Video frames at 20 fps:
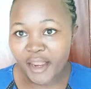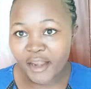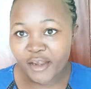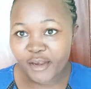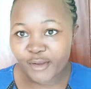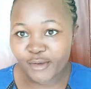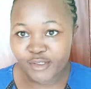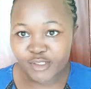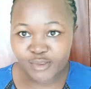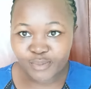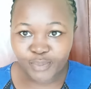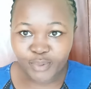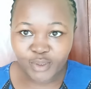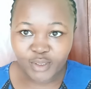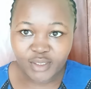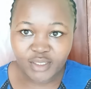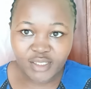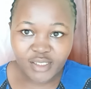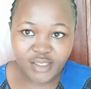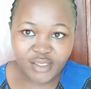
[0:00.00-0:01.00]
No
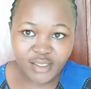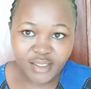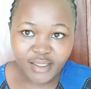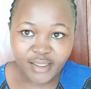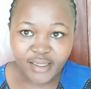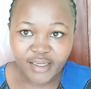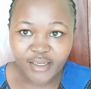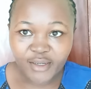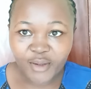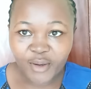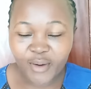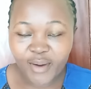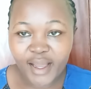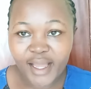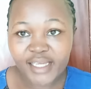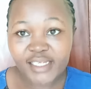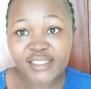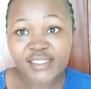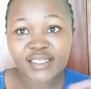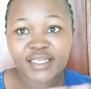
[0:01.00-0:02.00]
spots, no
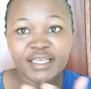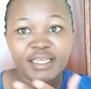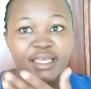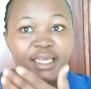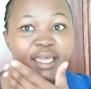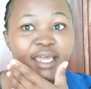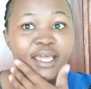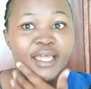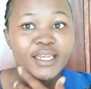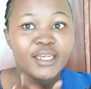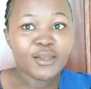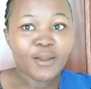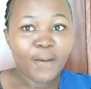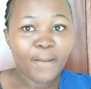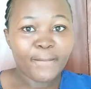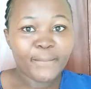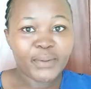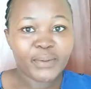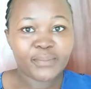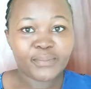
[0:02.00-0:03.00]
acne,
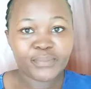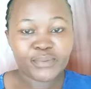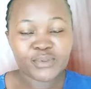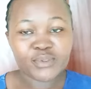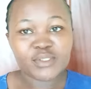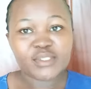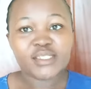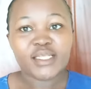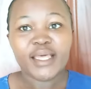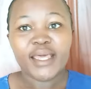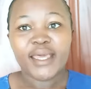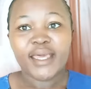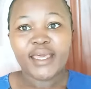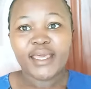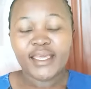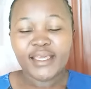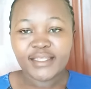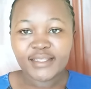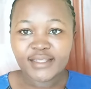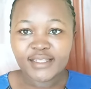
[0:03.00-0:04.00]
no pimples.
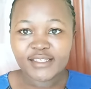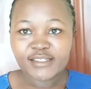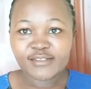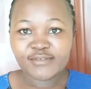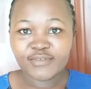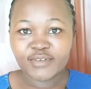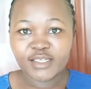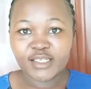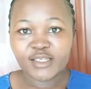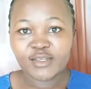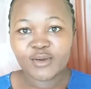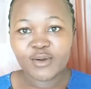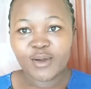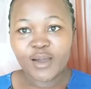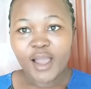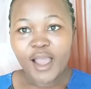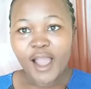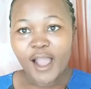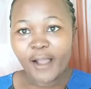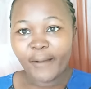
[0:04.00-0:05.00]
In this
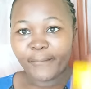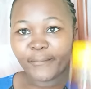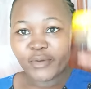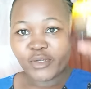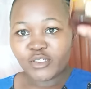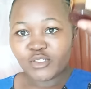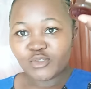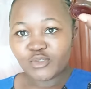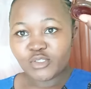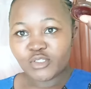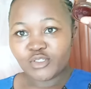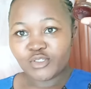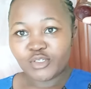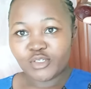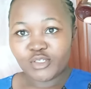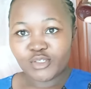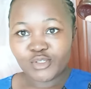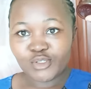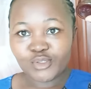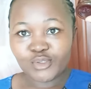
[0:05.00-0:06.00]
video, I'm going to
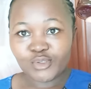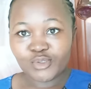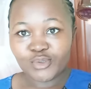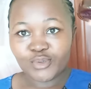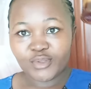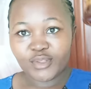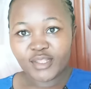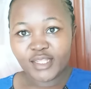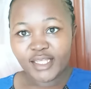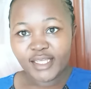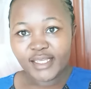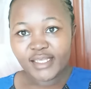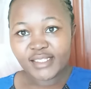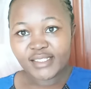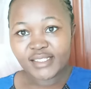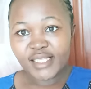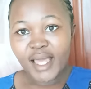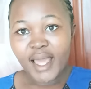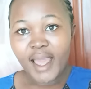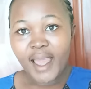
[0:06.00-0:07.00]
introduce you to
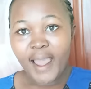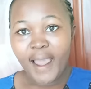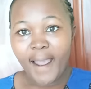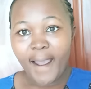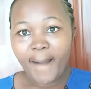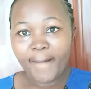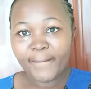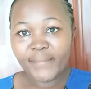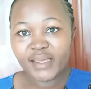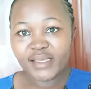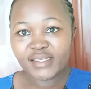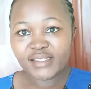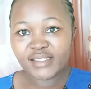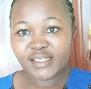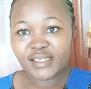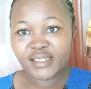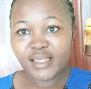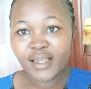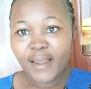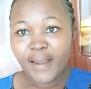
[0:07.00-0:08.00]
this
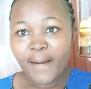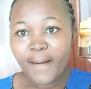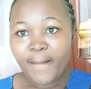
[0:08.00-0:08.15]
amazing